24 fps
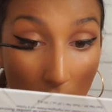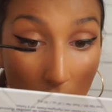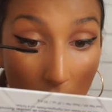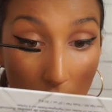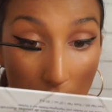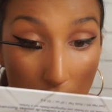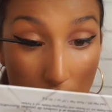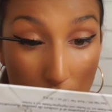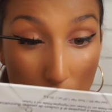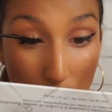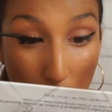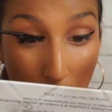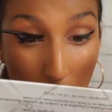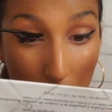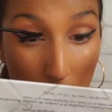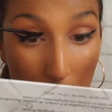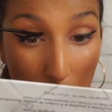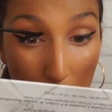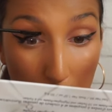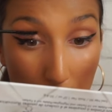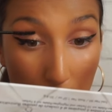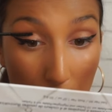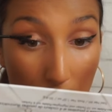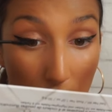use
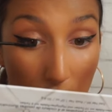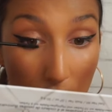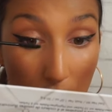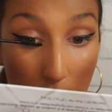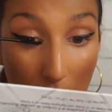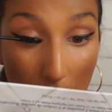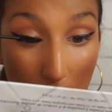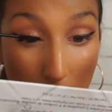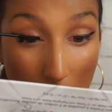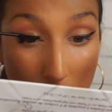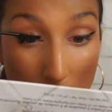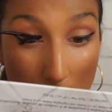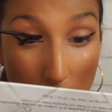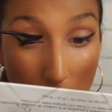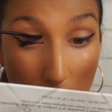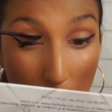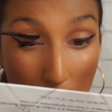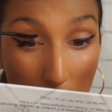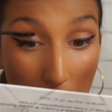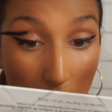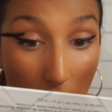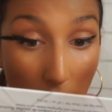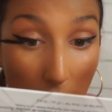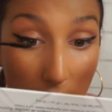waterproof because
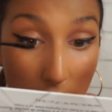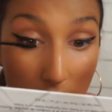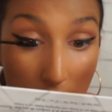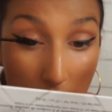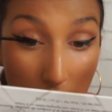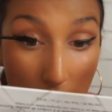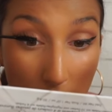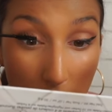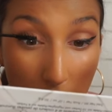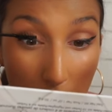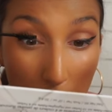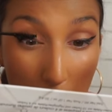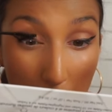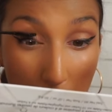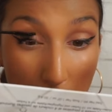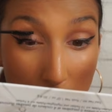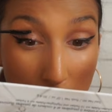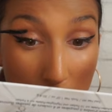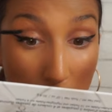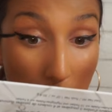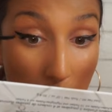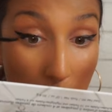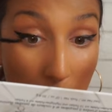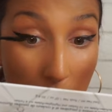I feel like it
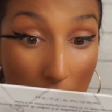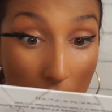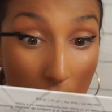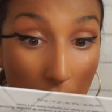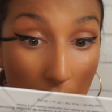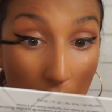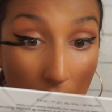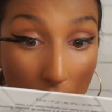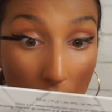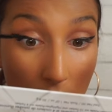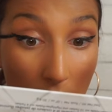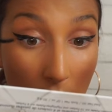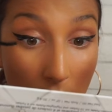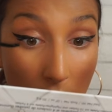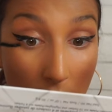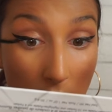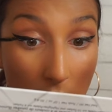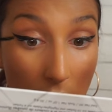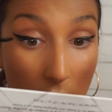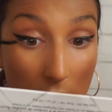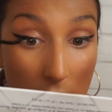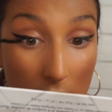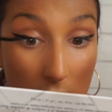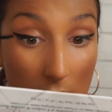makes them
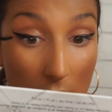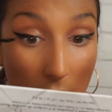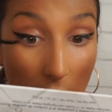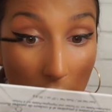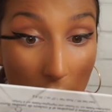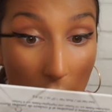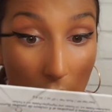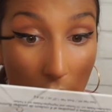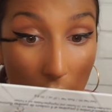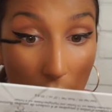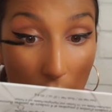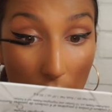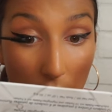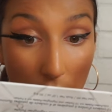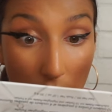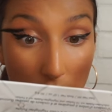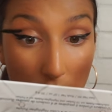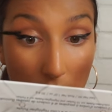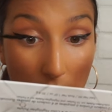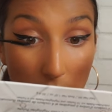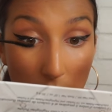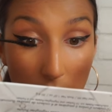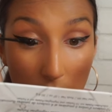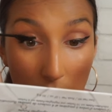stay
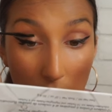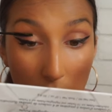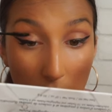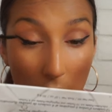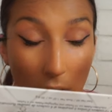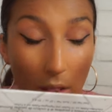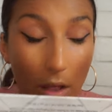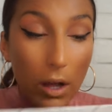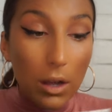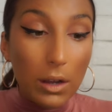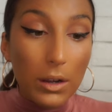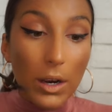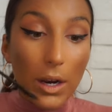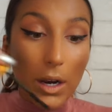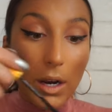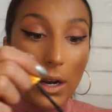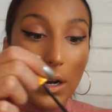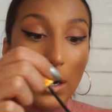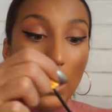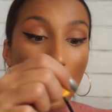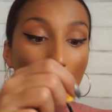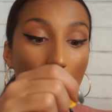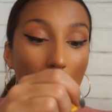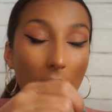curled a little bit
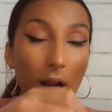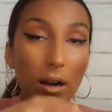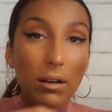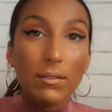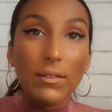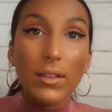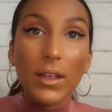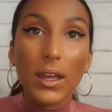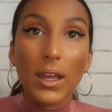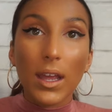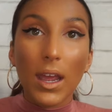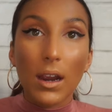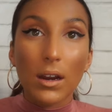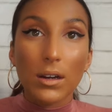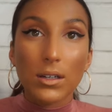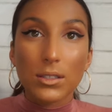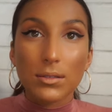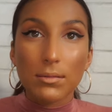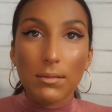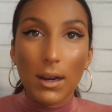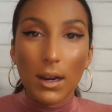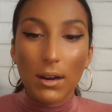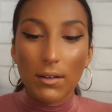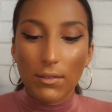longer, kind of like
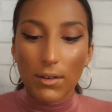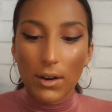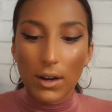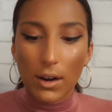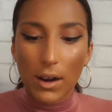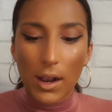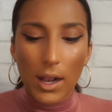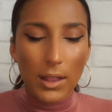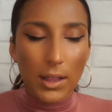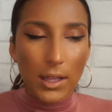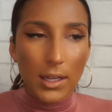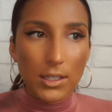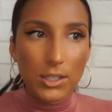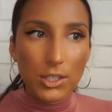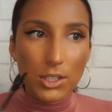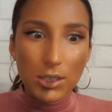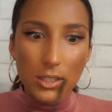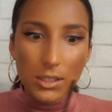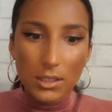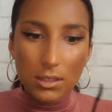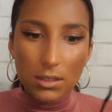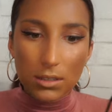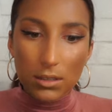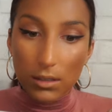hairspray for your
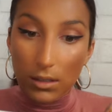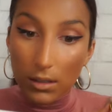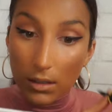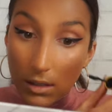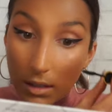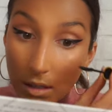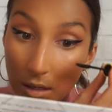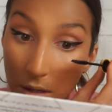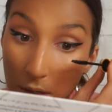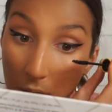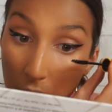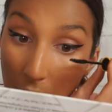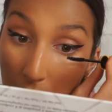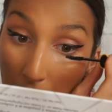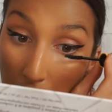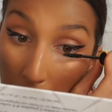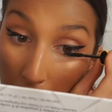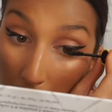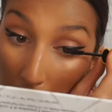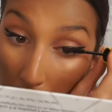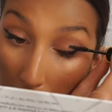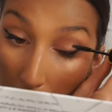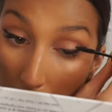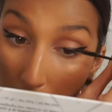eyelashes.
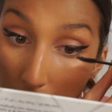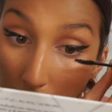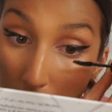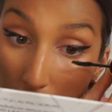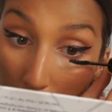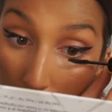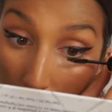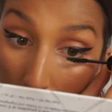I don't